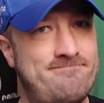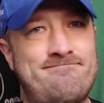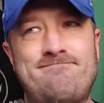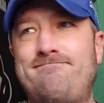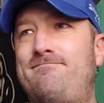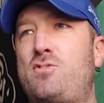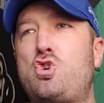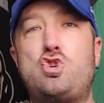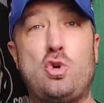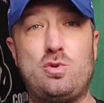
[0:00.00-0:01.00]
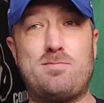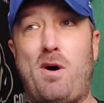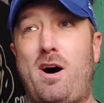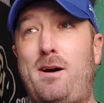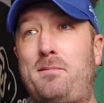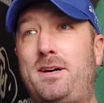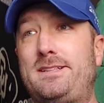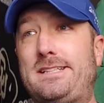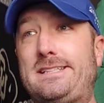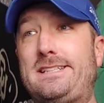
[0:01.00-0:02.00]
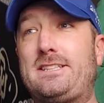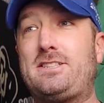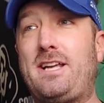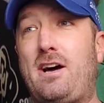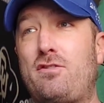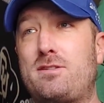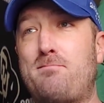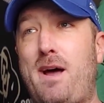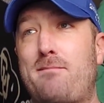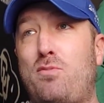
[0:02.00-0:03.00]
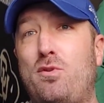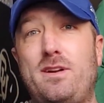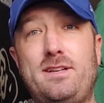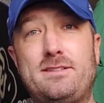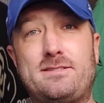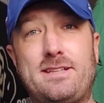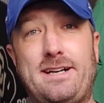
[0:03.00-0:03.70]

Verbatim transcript: mmm, juice bomb. Let's see how this bad boy is.